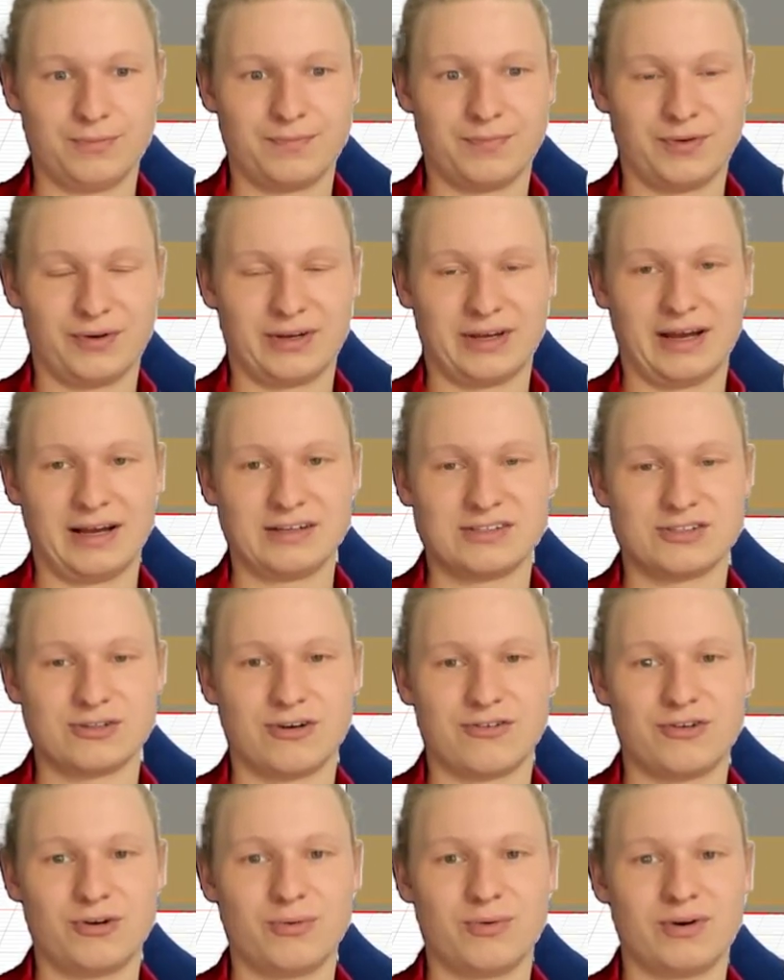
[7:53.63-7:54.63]
Okay, so if
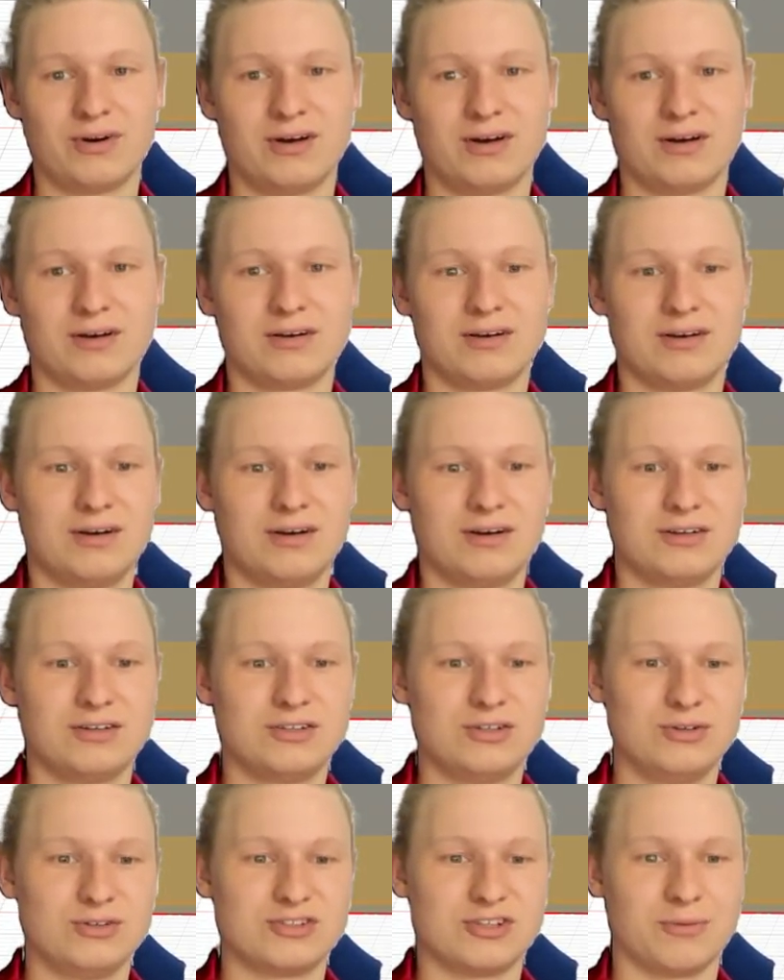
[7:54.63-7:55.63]
you want to
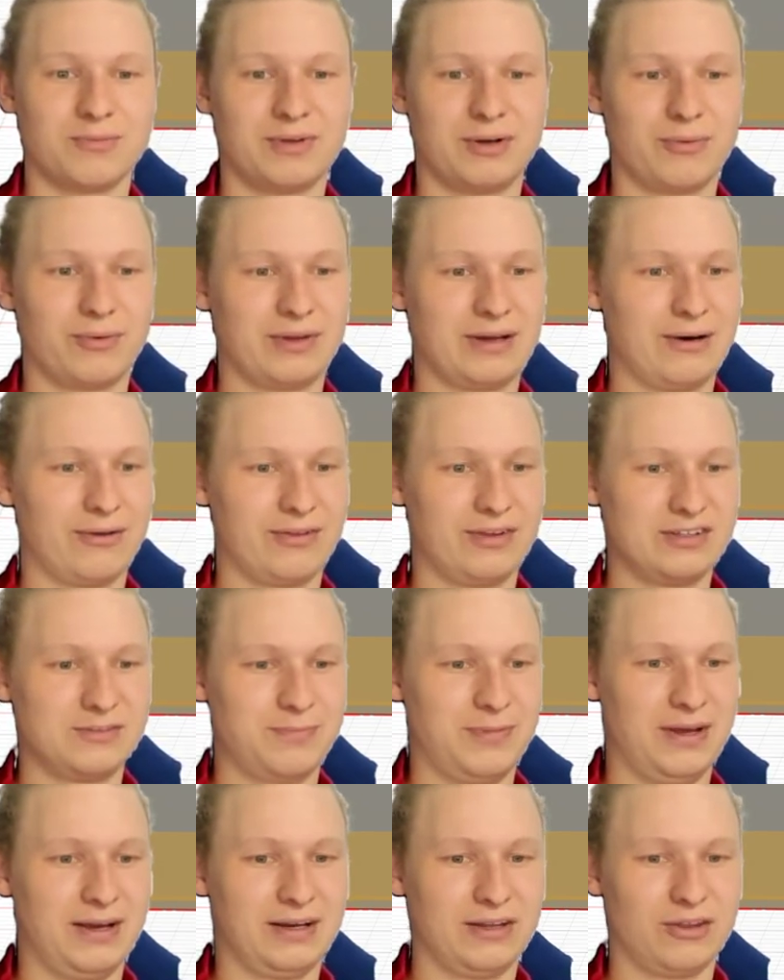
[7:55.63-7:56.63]
do something without this
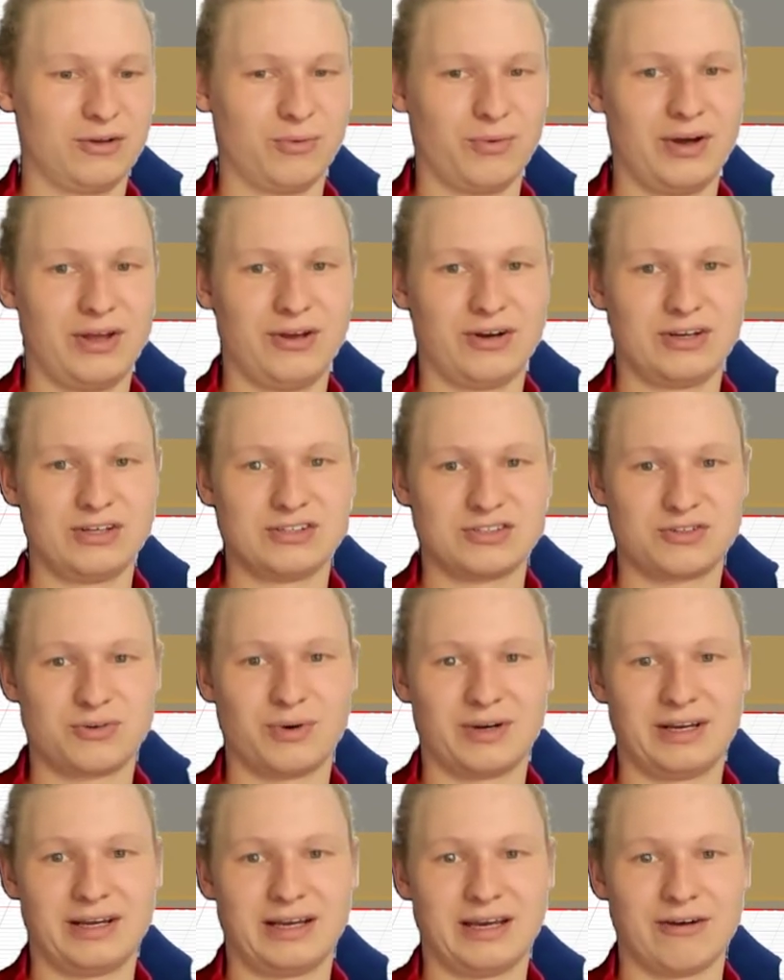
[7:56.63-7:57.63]
being in the way, you can just
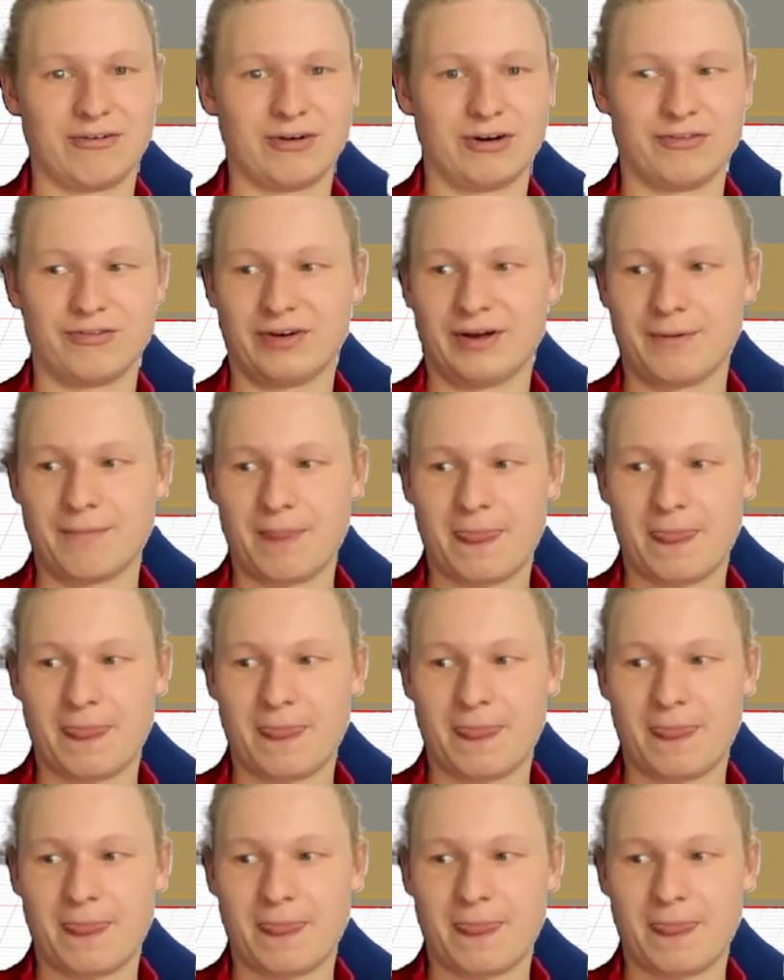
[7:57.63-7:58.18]
quickly get rid of it.